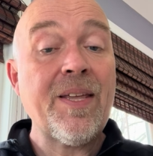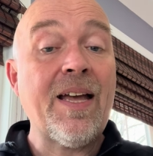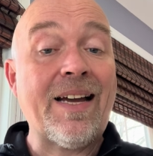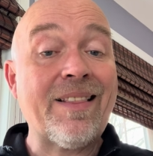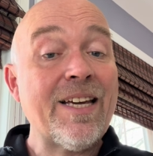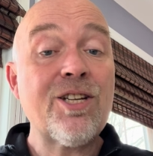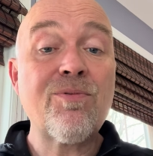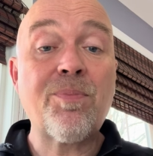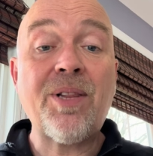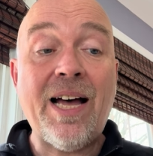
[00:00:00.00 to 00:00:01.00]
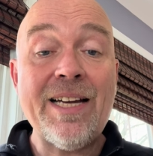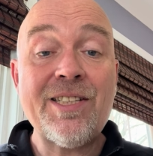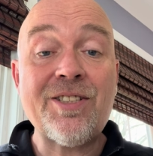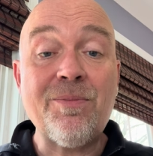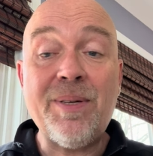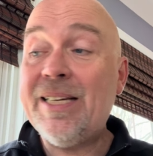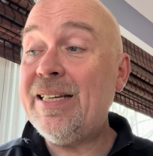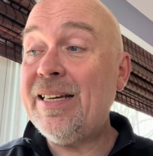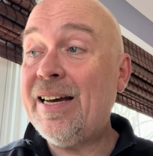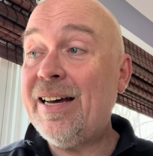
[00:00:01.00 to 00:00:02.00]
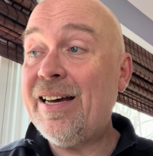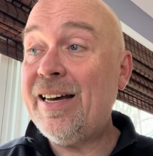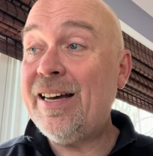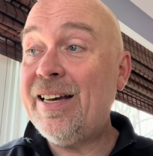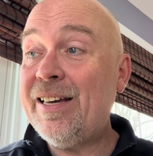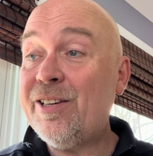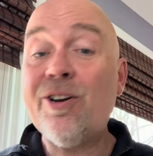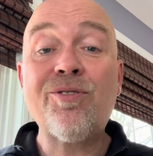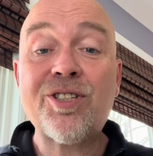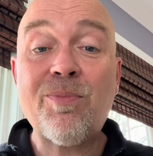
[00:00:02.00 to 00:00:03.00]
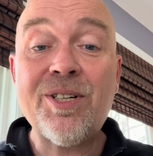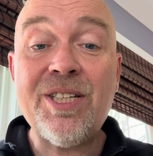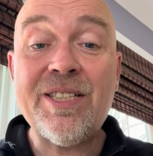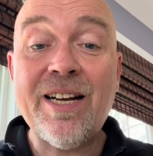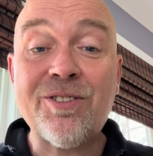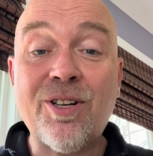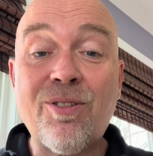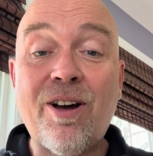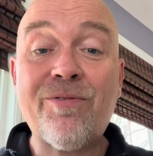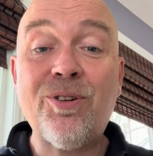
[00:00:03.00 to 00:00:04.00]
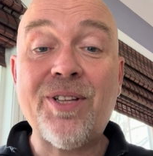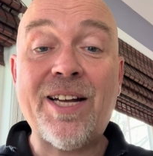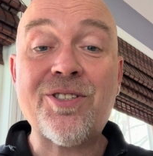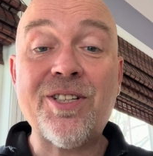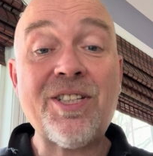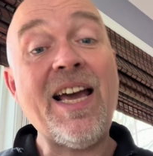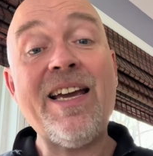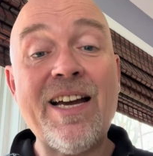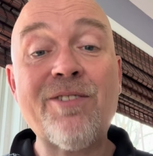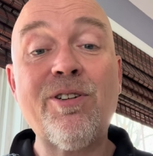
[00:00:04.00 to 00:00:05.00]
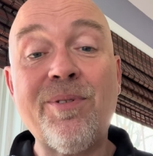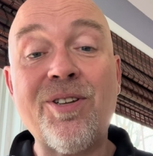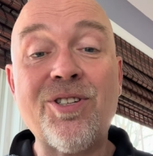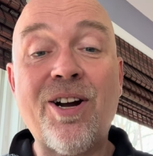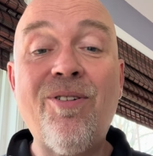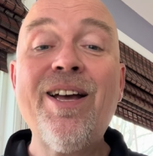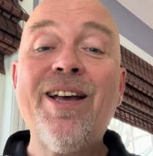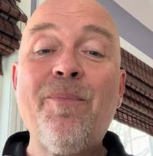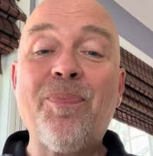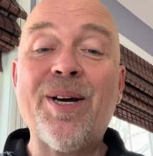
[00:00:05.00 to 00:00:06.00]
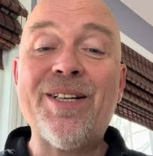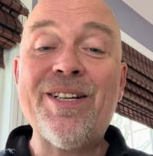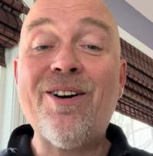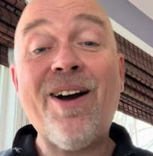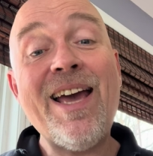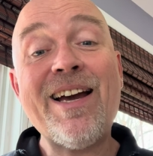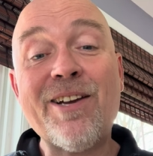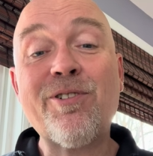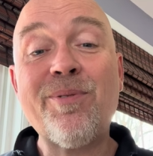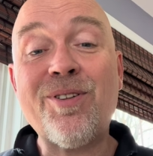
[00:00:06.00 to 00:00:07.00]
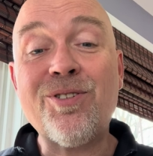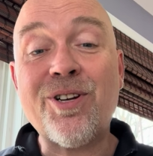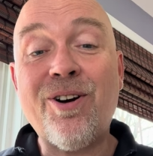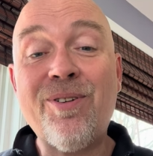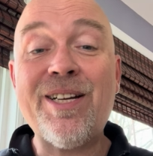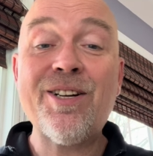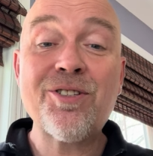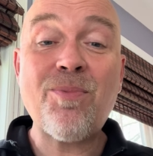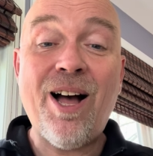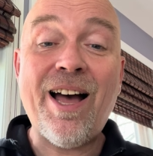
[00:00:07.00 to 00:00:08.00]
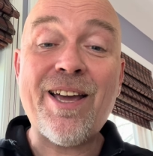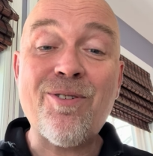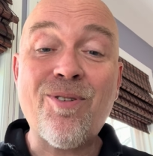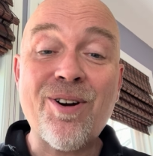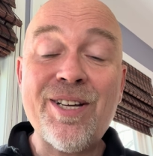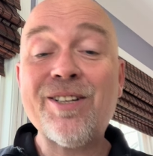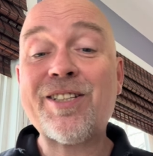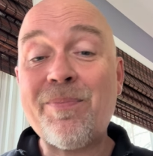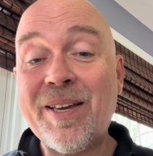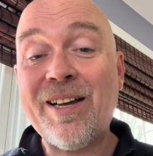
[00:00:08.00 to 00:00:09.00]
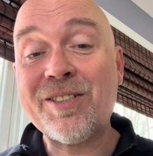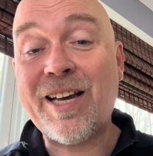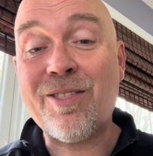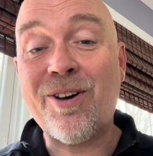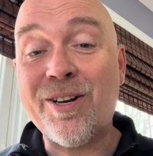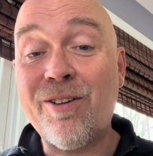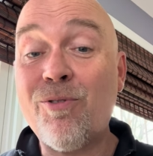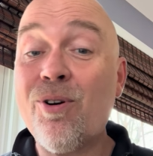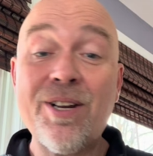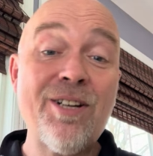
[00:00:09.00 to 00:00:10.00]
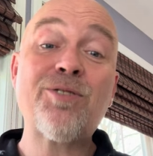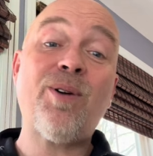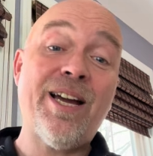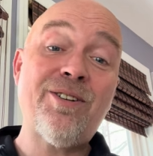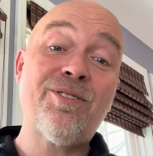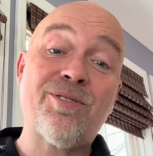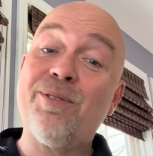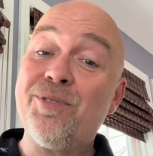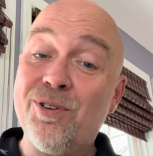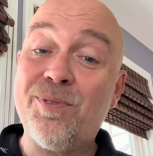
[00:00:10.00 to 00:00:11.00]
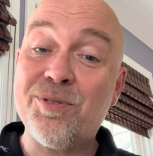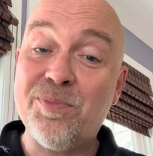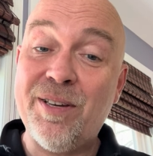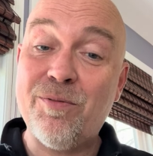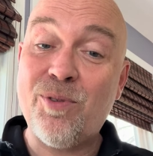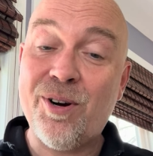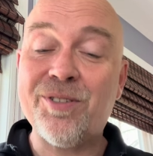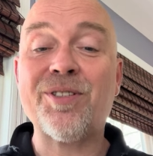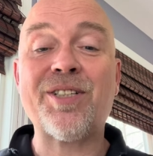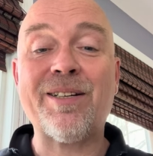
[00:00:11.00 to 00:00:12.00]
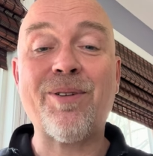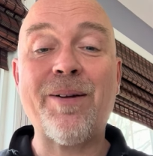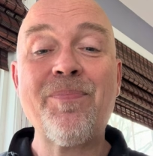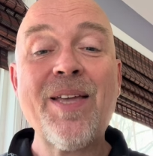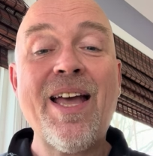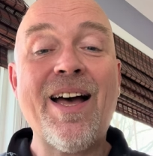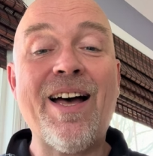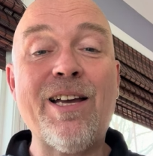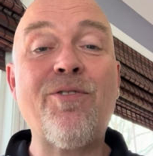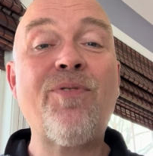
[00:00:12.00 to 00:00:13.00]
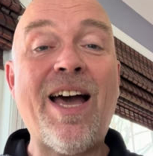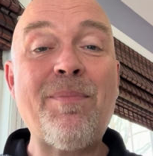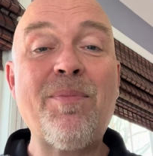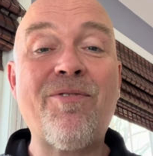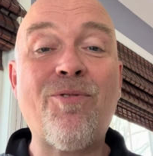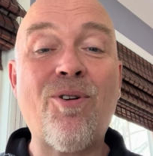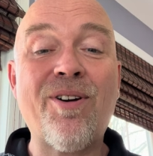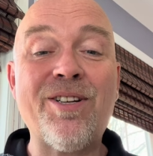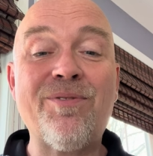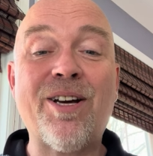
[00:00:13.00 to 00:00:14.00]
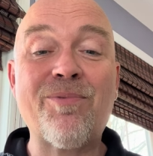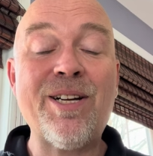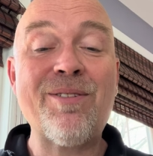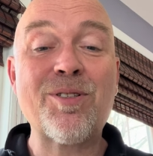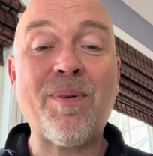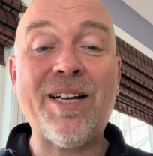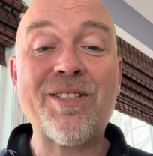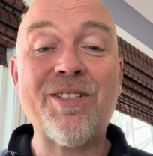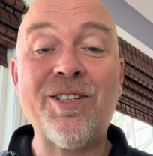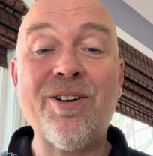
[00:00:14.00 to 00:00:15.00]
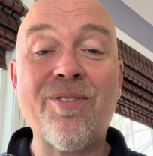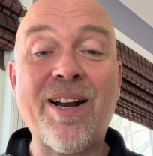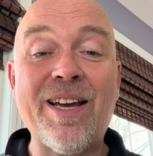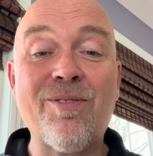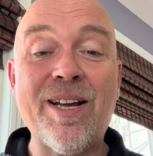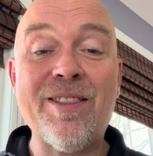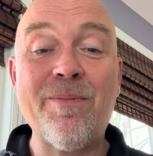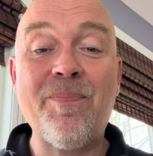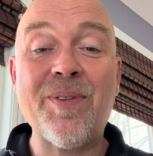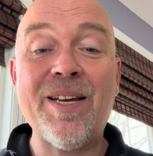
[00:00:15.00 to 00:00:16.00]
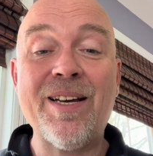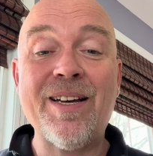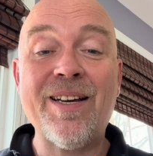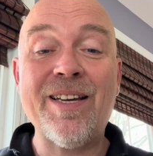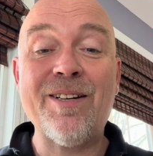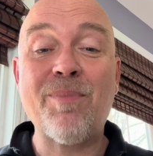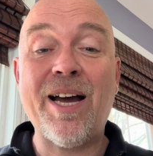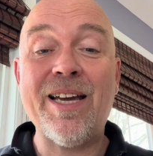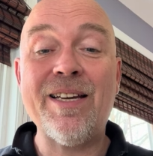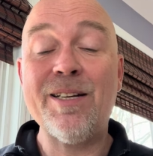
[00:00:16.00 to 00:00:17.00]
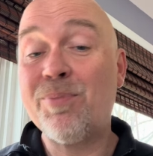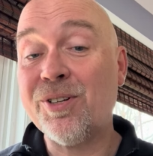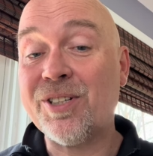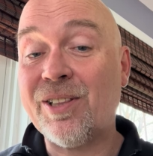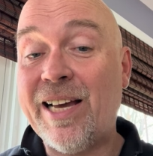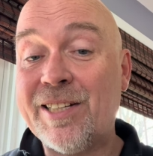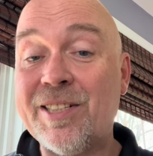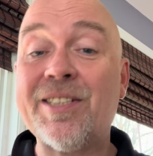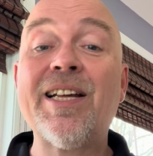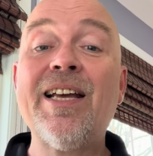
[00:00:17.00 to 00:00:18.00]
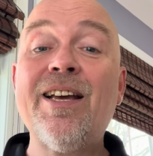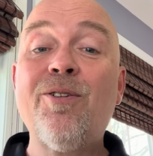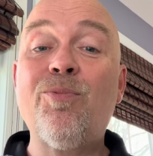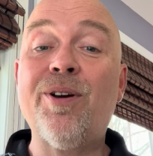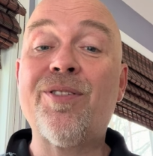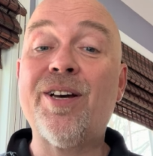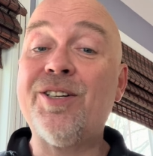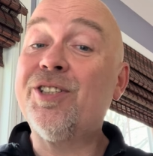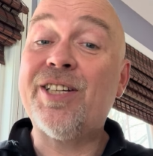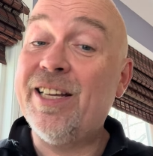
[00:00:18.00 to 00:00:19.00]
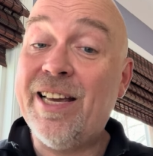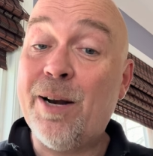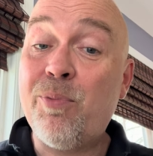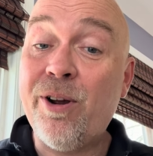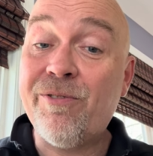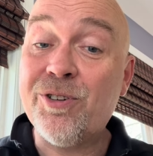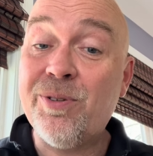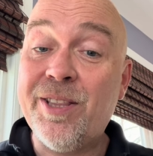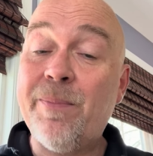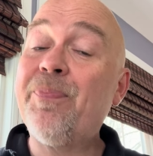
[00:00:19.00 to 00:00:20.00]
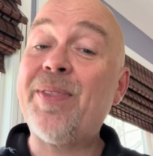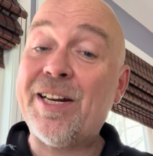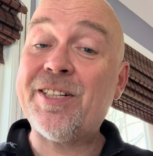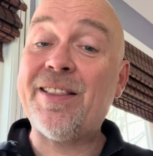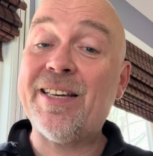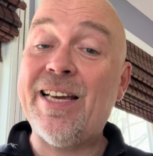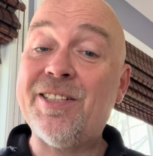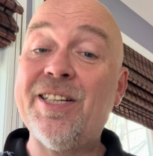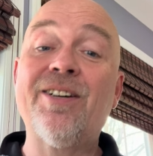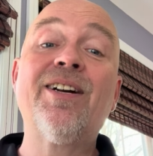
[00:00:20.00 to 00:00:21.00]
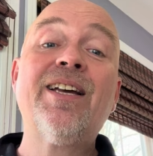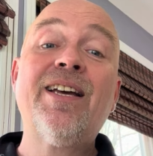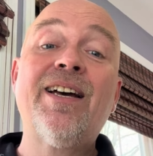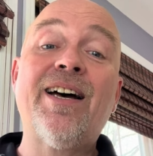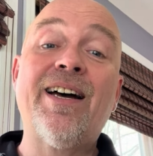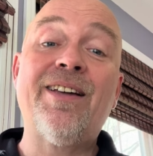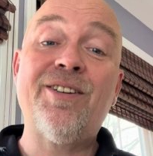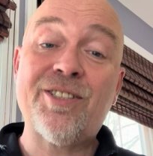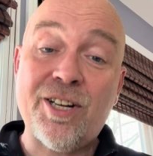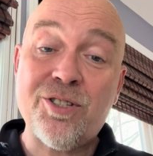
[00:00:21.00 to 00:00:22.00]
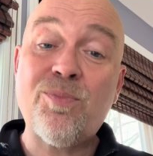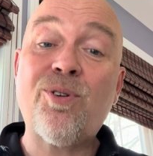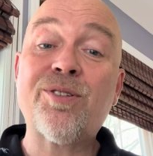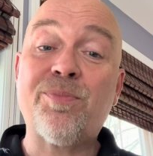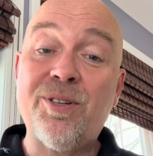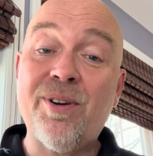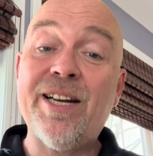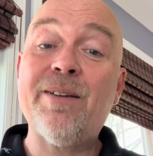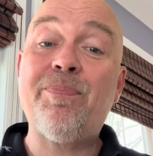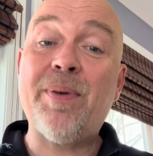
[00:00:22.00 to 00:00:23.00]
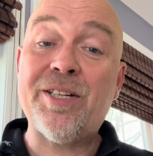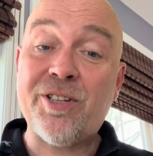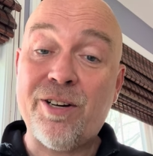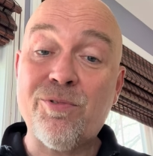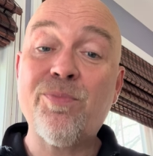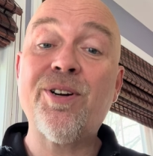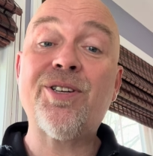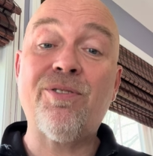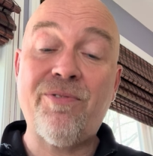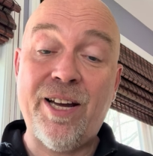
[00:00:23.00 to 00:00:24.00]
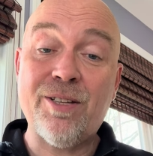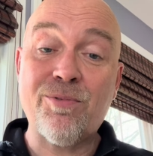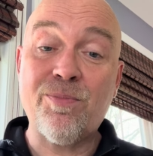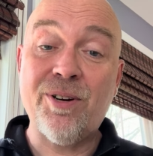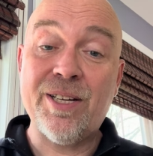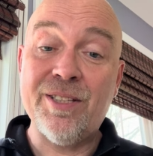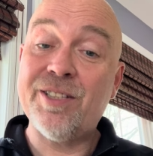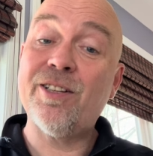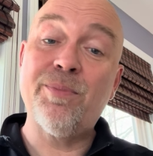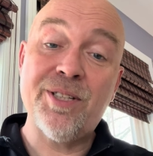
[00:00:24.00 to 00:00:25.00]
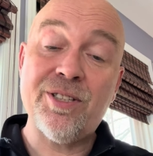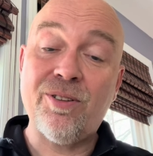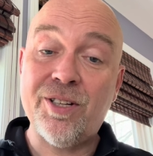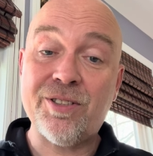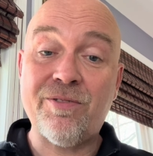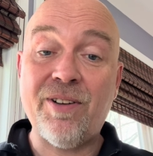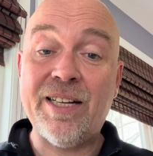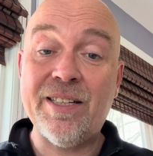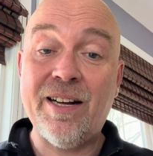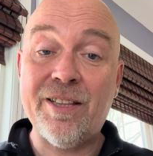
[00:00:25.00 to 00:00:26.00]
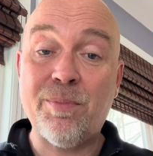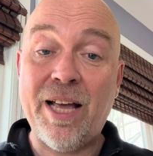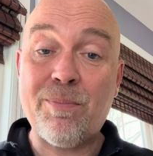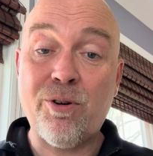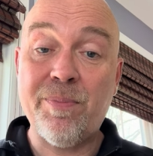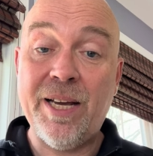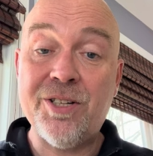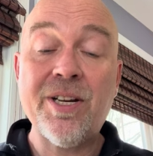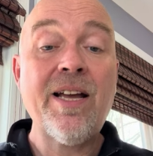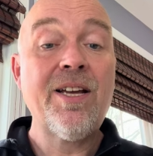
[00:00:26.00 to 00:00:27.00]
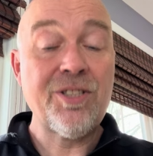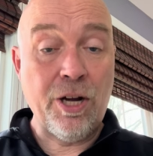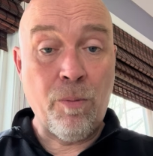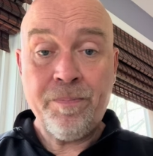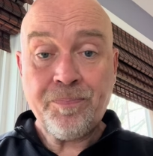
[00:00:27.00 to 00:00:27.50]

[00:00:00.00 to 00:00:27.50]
I'd like your replies to be, somewhat detailed and thoughtful, not just, hey, I agree with you, Joe, but, hey, I agree with you, Joe, and here's why, or here's something else I thought of, or here's why I don't agree with you, which would be even more interesting, right? If you've had me before and you've done reading responses, you know that I grade them in my in-person classes with you get a point for doing them. That's not the case here. The discussion boards will be graded based on a rubric. You'll find the rubric in the syllabus. You'll also find it on the Blackboard page. So